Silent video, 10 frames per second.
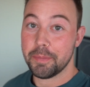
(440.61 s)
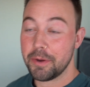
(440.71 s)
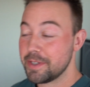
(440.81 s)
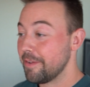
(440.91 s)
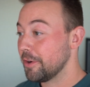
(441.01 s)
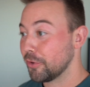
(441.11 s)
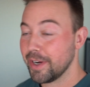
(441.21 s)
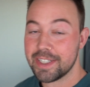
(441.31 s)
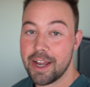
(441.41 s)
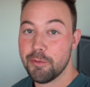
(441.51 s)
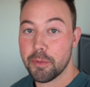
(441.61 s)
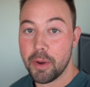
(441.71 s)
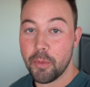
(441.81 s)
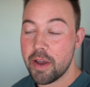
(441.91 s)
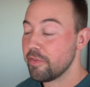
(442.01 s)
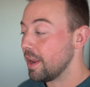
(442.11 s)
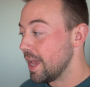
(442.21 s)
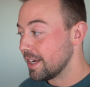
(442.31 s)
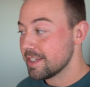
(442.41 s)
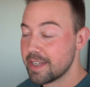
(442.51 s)
I was having a great time with my wife and I
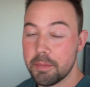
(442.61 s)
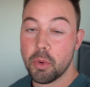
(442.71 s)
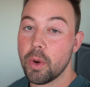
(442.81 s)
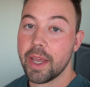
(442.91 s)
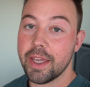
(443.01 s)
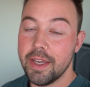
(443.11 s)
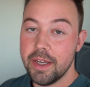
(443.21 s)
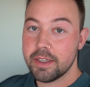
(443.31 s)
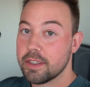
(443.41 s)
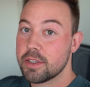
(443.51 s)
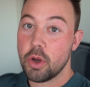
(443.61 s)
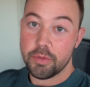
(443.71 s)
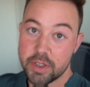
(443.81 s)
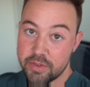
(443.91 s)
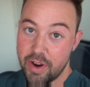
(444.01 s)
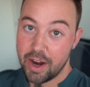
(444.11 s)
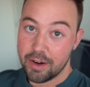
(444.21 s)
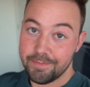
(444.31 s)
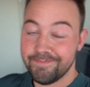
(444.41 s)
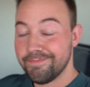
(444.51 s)
had to step away to solve this fire.